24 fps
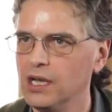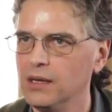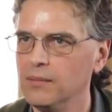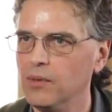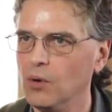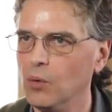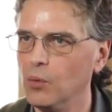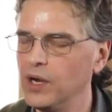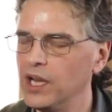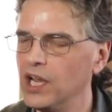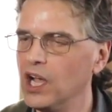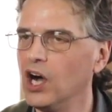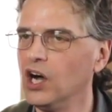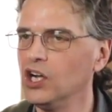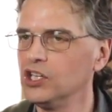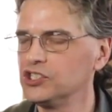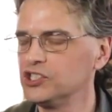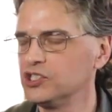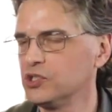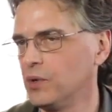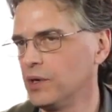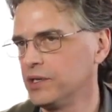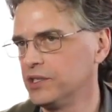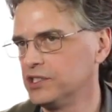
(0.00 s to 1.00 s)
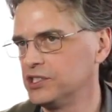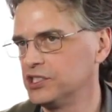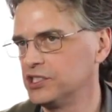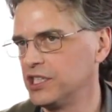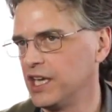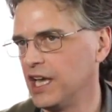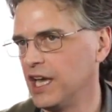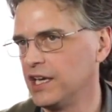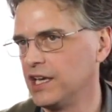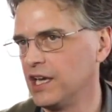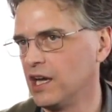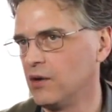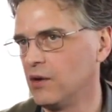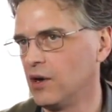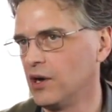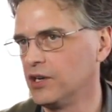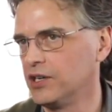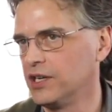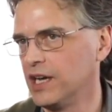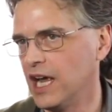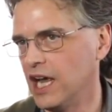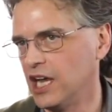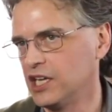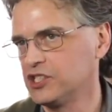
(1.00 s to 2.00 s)
But we also understand how our
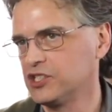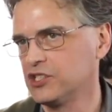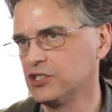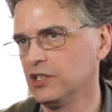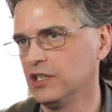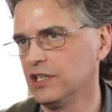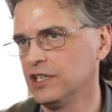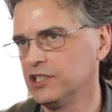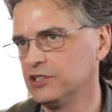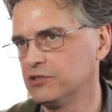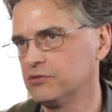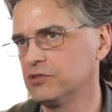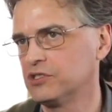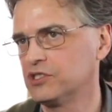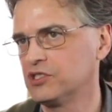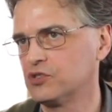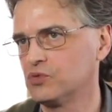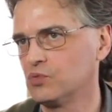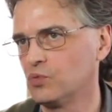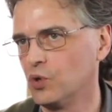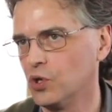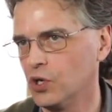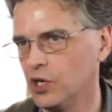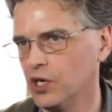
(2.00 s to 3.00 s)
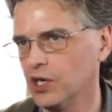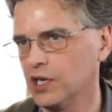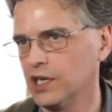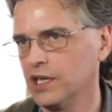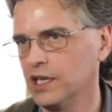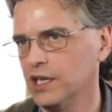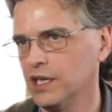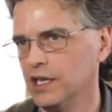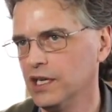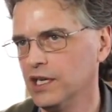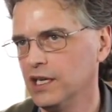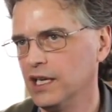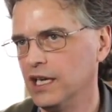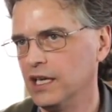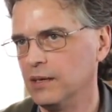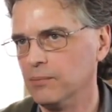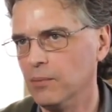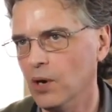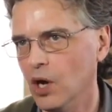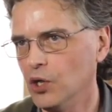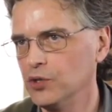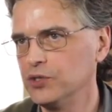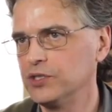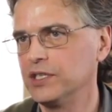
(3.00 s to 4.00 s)
national interests work, and
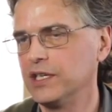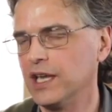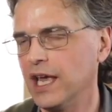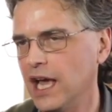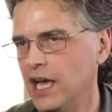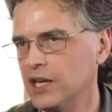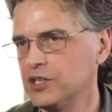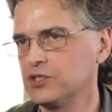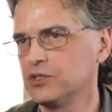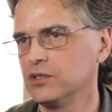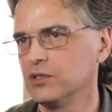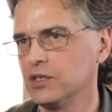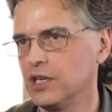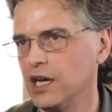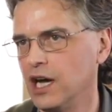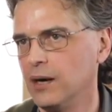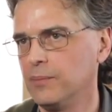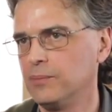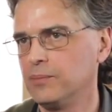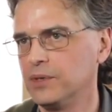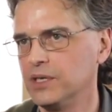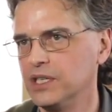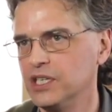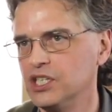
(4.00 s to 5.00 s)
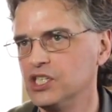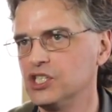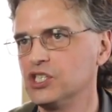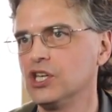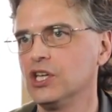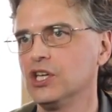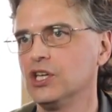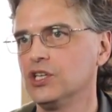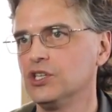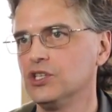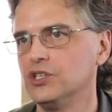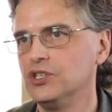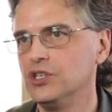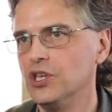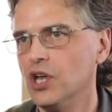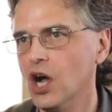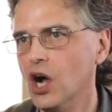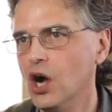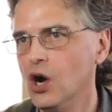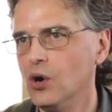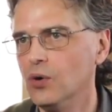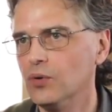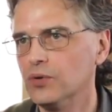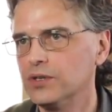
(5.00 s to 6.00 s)
multinational companies
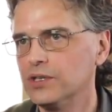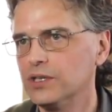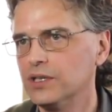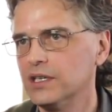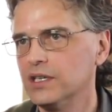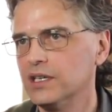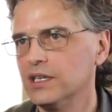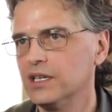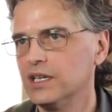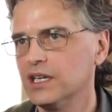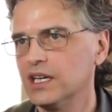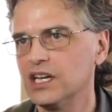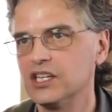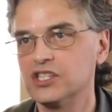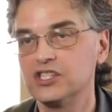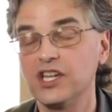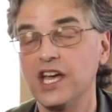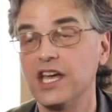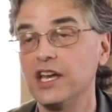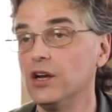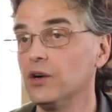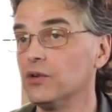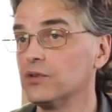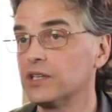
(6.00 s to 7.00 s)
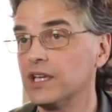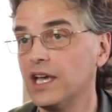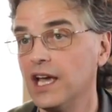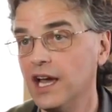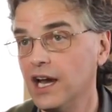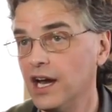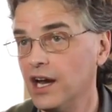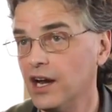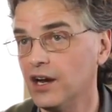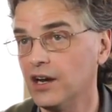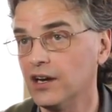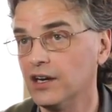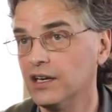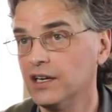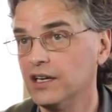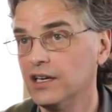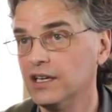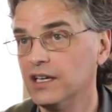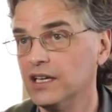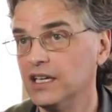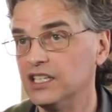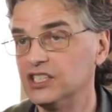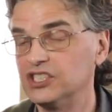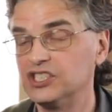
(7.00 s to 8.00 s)
don't, because they don't care.
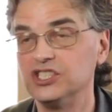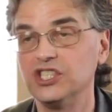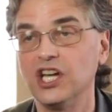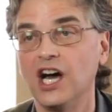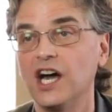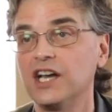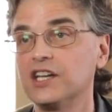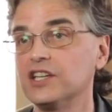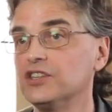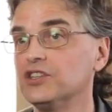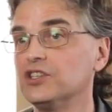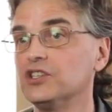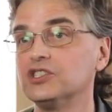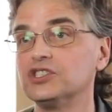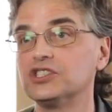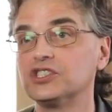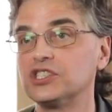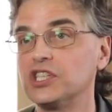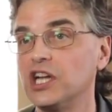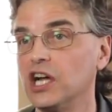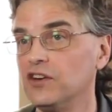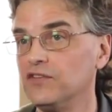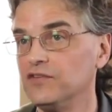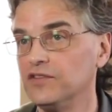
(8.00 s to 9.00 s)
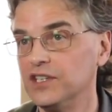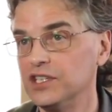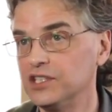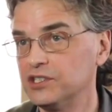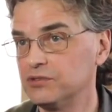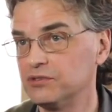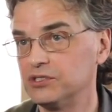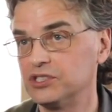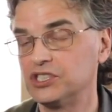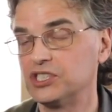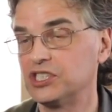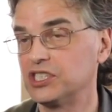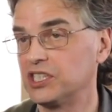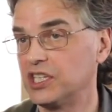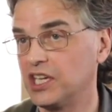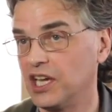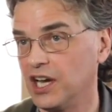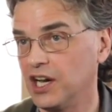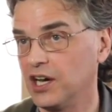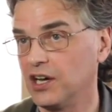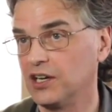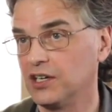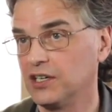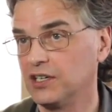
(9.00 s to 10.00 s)
It's not in their self-interest to
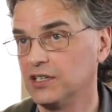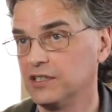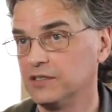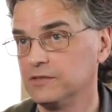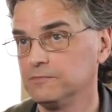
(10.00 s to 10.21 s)
care.